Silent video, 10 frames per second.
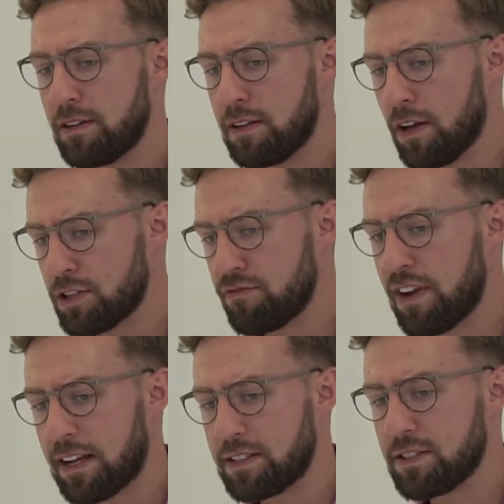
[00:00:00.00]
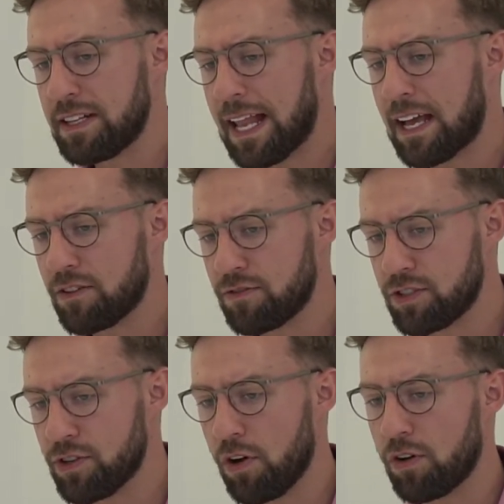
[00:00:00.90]
largely reacting to lack of
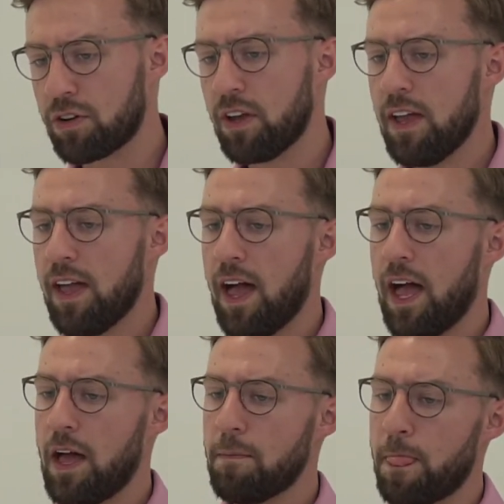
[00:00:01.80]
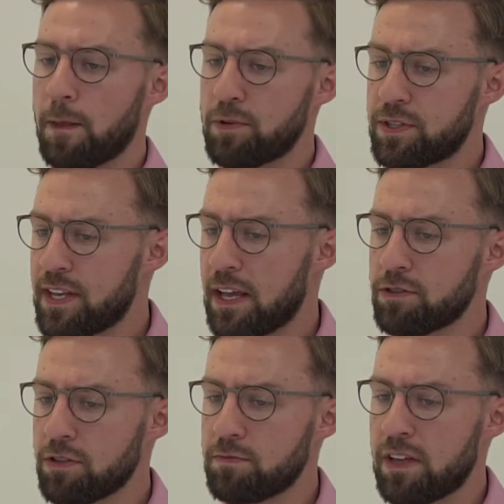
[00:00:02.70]
stock, but
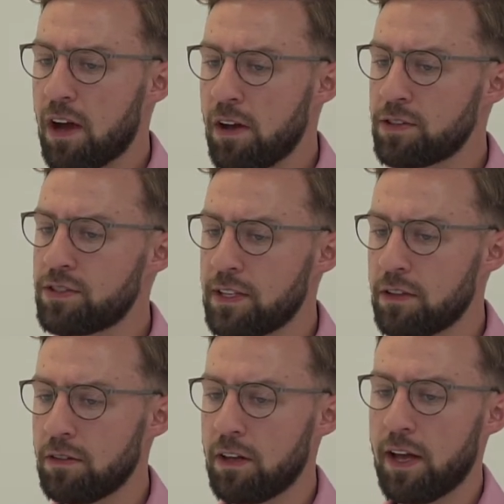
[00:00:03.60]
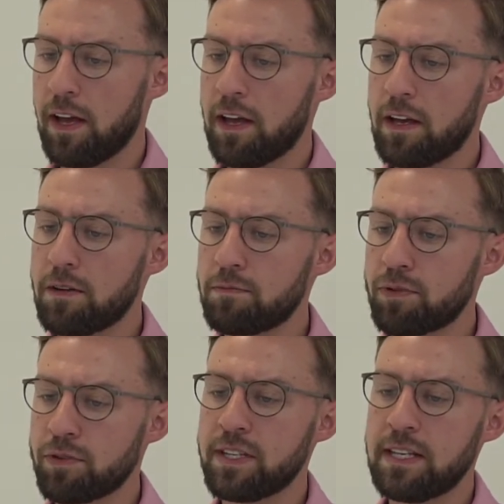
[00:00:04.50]
sales ultimately are still
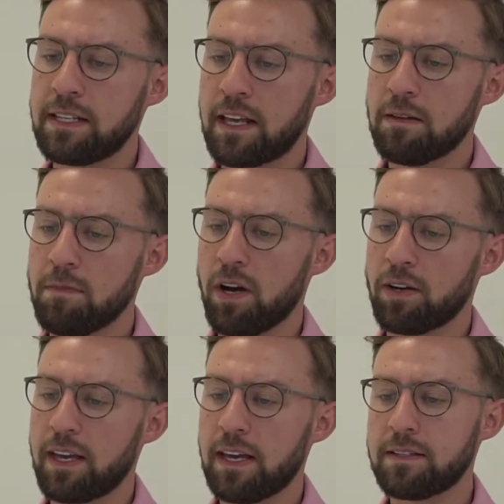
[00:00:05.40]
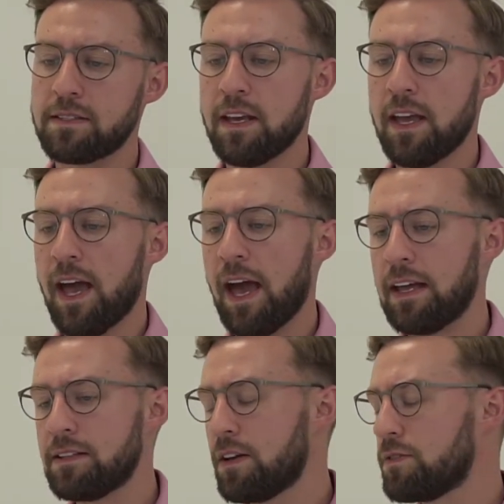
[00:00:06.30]
proceeding in the market.
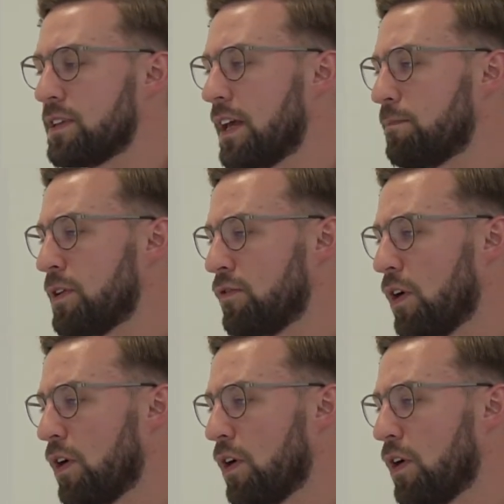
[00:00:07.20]
And like I say, a bit of